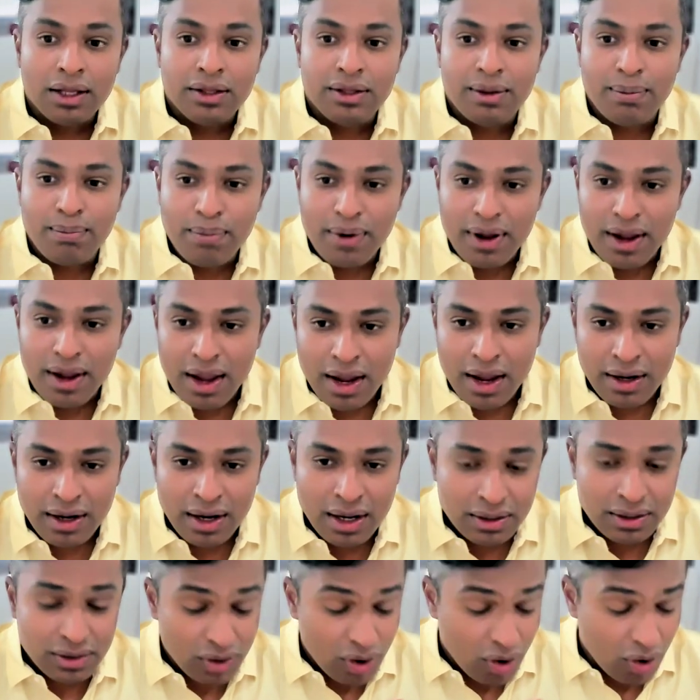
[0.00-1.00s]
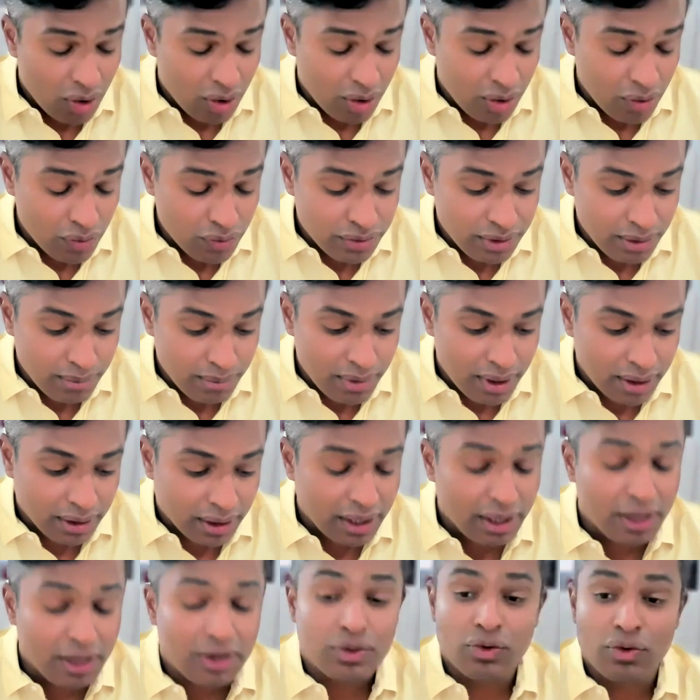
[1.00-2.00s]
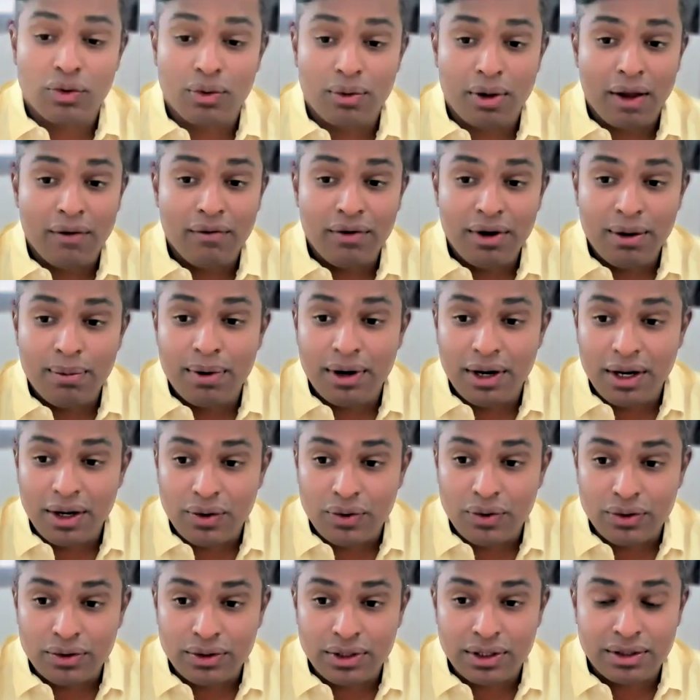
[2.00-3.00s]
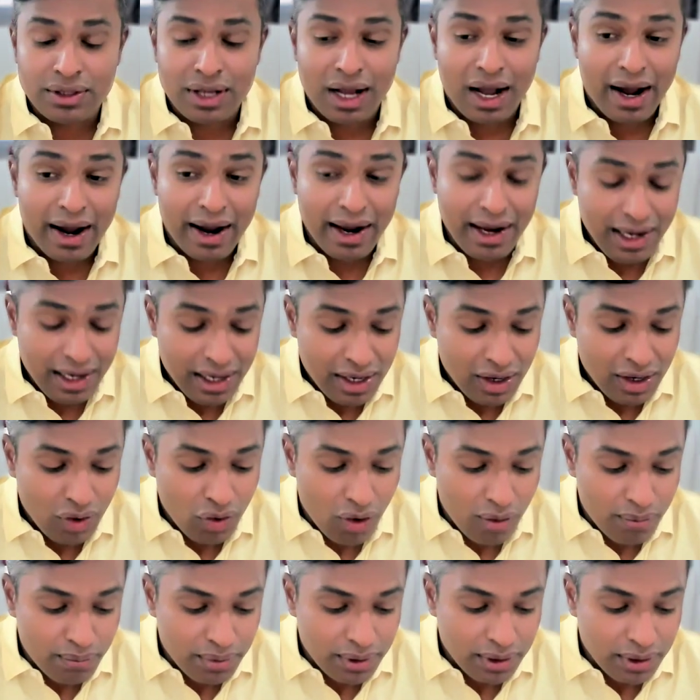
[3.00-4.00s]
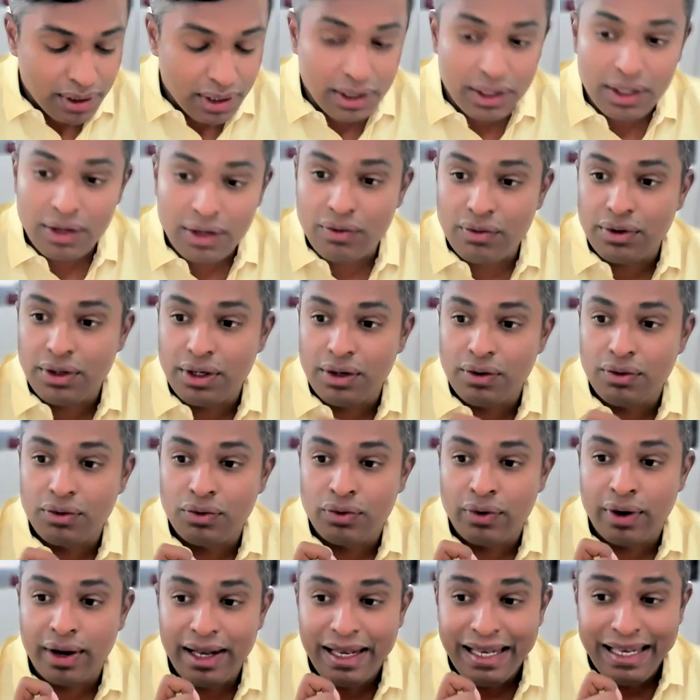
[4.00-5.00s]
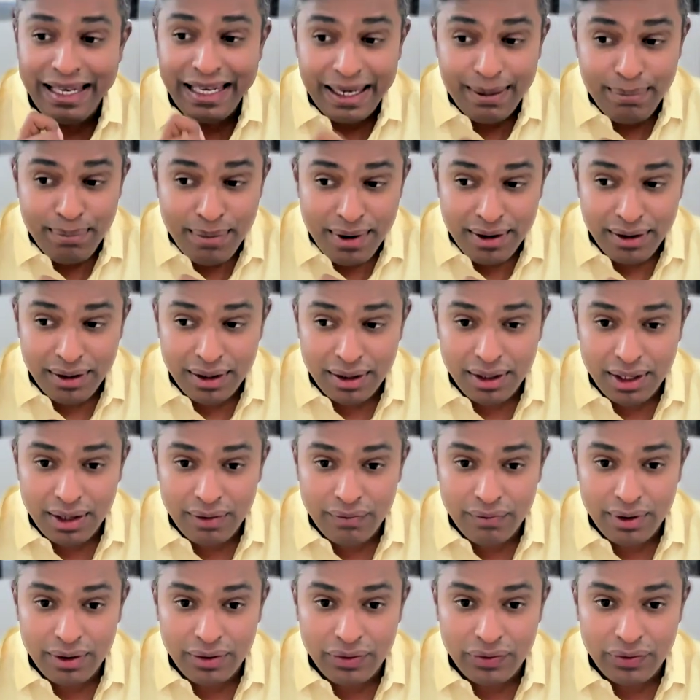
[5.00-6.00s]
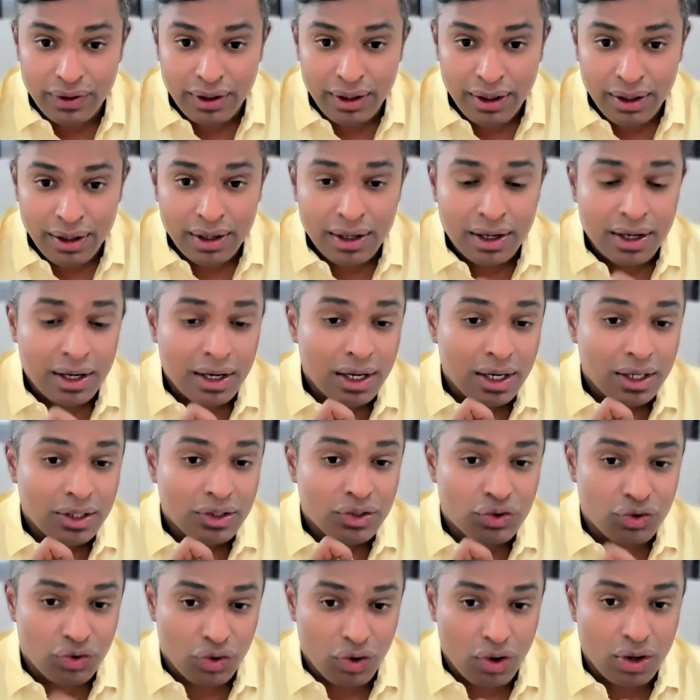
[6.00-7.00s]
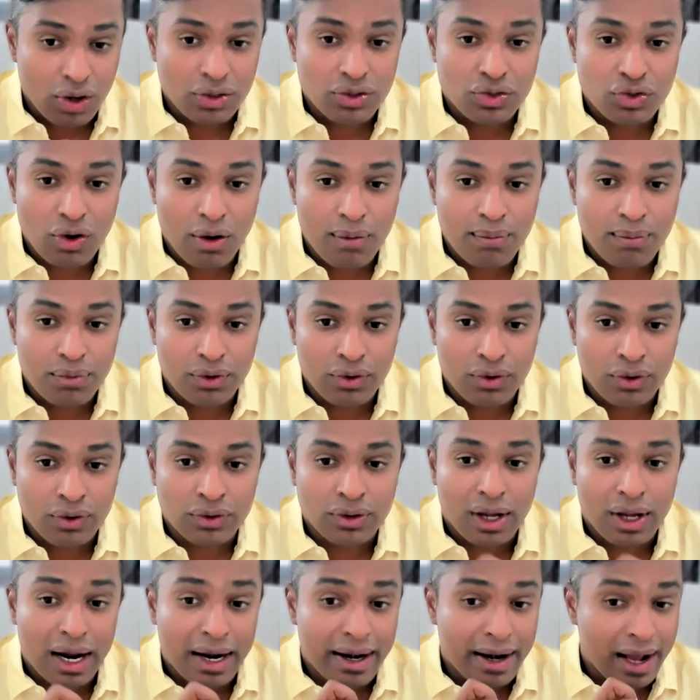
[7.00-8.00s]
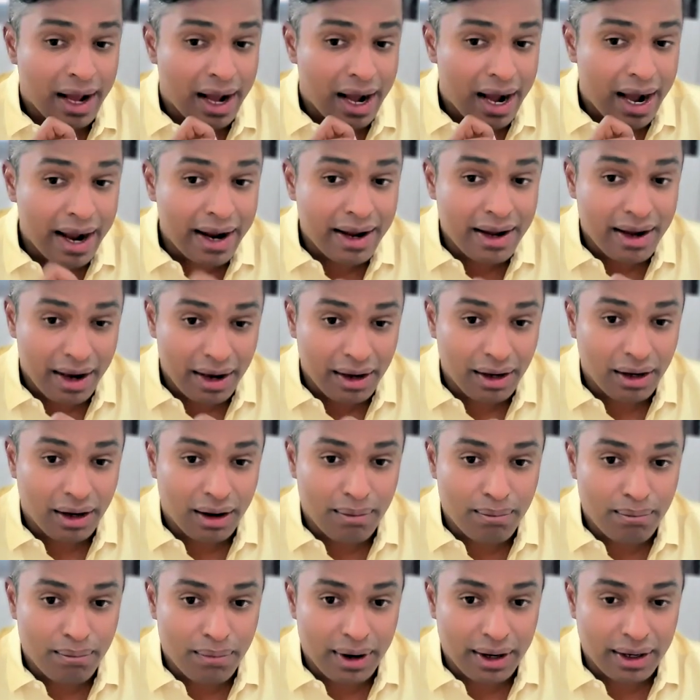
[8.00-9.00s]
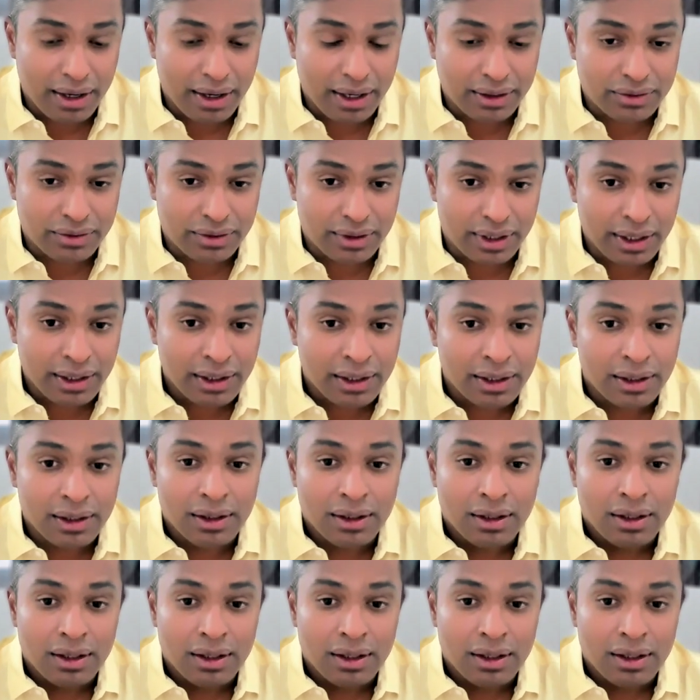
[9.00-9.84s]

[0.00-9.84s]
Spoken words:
The Bay Area's housing market, so everybody knows, is highly competitive due to a limited inventory, strong job growth, and a high income bias, right?